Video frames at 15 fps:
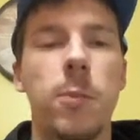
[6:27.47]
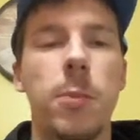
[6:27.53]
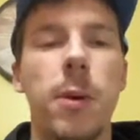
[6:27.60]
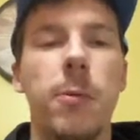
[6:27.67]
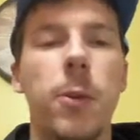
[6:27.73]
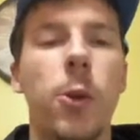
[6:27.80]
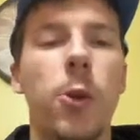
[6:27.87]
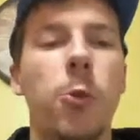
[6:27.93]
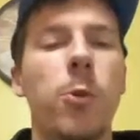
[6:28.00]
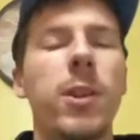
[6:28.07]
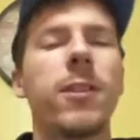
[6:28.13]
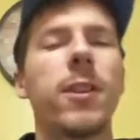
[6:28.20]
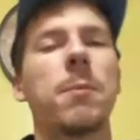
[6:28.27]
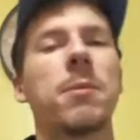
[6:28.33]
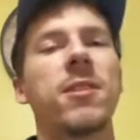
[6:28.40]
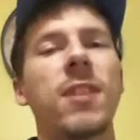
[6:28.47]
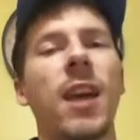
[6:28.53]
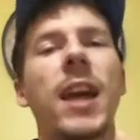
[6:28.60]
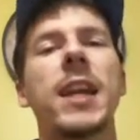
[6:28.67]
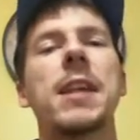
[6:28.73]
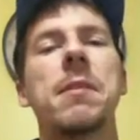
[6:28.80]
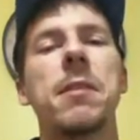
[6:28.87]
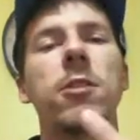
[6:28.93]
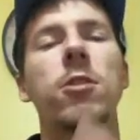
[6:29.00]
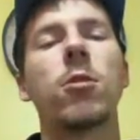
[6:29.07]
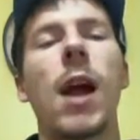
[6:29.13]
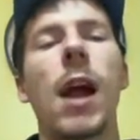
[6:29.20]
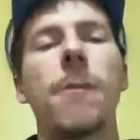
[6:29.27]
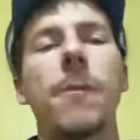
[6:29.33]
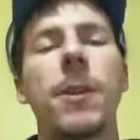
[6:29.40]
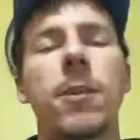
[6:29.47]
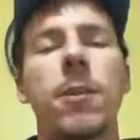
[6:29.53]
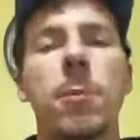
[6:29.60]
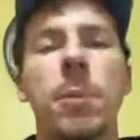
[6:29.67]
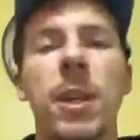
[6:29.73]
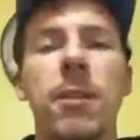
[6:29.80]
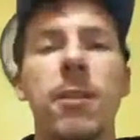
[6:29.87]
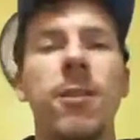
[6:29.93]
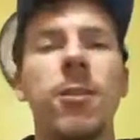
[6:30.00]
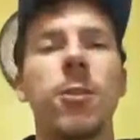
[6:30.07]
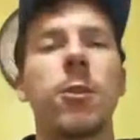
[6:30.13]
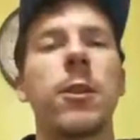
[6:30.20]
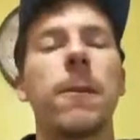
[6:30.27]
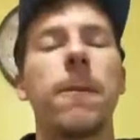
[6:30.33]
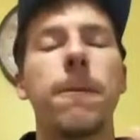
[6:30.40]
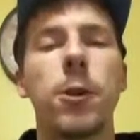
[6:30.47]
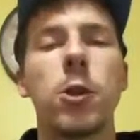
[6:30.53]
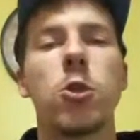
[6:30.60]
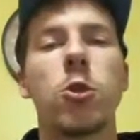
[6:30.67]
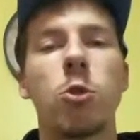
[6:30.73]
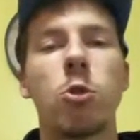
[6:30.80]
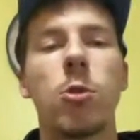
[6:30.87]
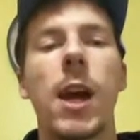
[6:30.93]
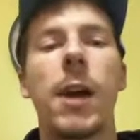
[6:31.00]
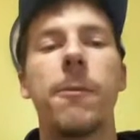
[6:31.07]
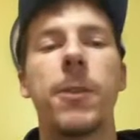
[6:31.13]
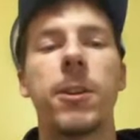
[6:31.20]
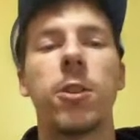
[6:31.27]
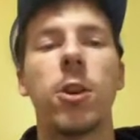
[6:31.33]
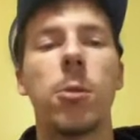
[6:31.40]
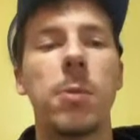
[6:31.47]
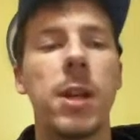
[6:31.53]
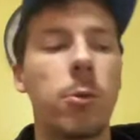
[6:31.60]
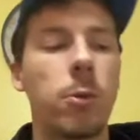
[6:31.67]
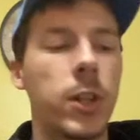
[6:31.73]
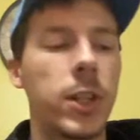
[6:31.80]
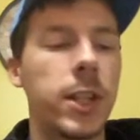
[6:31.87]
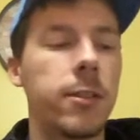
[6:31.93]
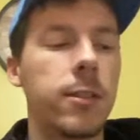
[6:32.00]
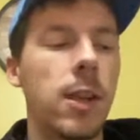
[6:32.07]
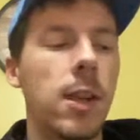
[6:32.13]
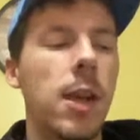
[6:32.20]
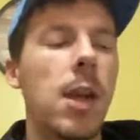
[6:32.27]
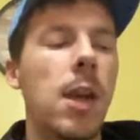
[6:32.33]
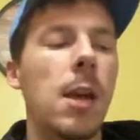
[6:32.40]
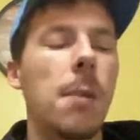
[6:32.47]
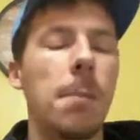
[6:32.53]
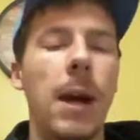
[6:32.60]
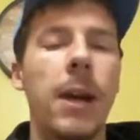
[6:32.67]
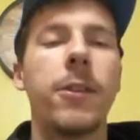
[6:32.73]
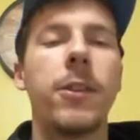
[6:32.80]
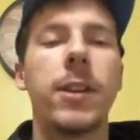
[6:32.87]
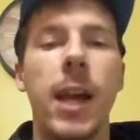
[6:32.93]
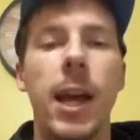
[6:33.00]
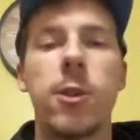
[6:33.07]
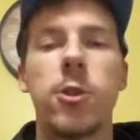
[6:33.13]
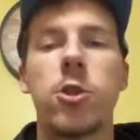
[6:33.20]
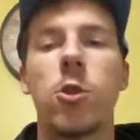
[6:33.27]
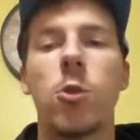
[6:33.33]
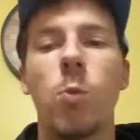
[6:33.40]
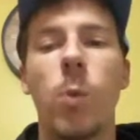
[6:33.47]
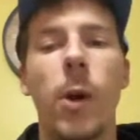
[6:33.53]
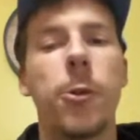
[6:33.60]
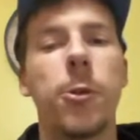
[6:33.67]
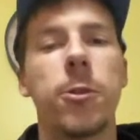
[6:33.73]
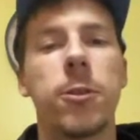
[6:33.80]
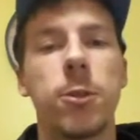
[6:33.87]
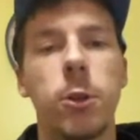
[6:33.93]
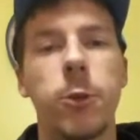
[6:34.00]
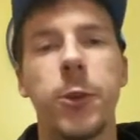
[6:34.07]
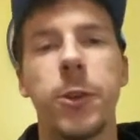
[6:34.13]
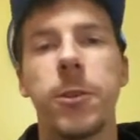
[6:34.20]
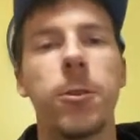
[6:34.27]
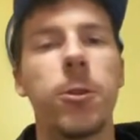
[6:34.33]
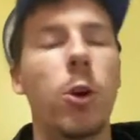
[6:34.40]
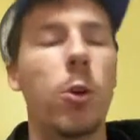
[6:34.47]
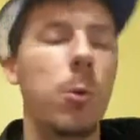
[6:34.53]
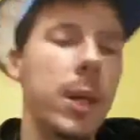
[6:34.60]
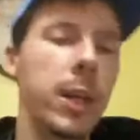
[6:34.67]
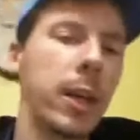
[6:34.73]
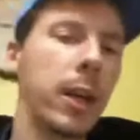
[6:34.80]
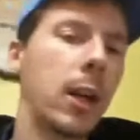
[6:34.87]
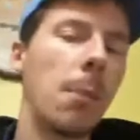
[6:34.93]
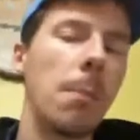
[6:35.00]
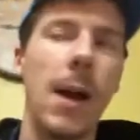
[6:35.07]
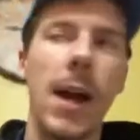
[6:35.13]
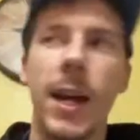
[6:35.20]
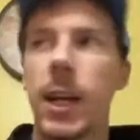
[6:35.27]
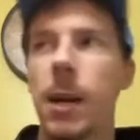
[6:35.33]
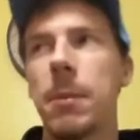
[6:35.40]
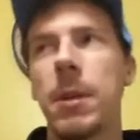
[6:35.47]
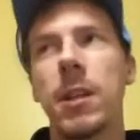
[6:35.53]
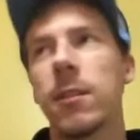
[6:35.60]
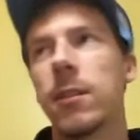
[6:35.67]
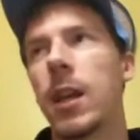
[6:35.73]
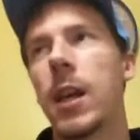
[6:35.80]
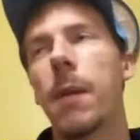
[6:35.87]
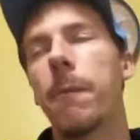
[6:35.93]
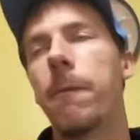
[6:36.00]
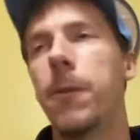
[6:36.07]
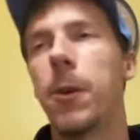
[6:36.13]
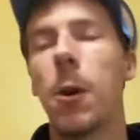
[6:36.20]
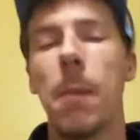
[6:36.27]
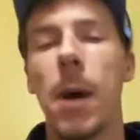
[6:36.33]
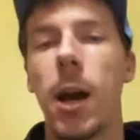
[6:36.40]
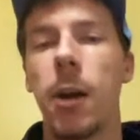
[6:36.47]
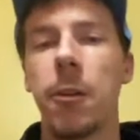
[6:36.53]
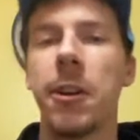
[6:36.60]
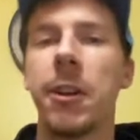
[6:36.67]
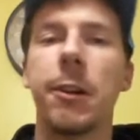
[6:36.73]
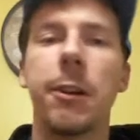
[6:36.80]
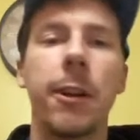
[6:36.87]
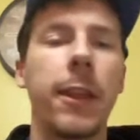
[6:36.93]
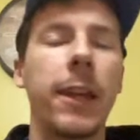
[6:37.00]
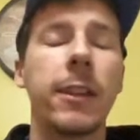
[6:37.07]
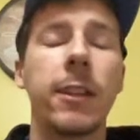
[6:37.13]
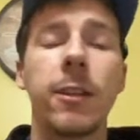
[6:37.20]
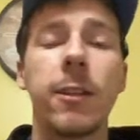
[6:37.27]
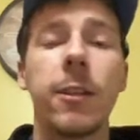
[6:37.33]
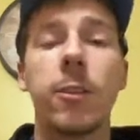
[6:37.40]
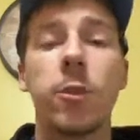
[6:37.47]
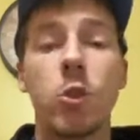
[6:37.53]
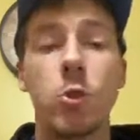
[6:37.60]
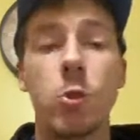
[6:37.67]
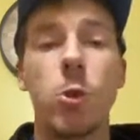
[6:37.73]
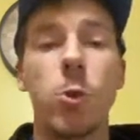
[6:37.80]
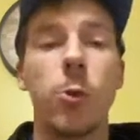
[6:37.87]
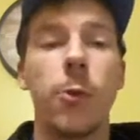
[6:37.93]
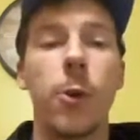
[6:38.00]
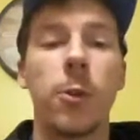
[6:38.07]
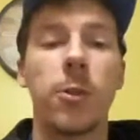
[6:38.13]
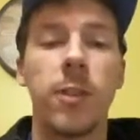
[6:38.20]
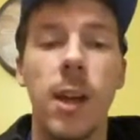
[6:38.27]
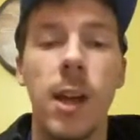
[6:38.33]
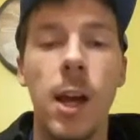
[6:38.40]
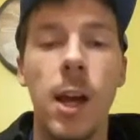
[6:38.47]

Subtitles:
Buffalo. And the reason I'm citing these graphics are because these are the official graphics that are being released by the National Weather Service. So nobody can come back at me and say I'm fear-mongering or anything. This is truth, folks.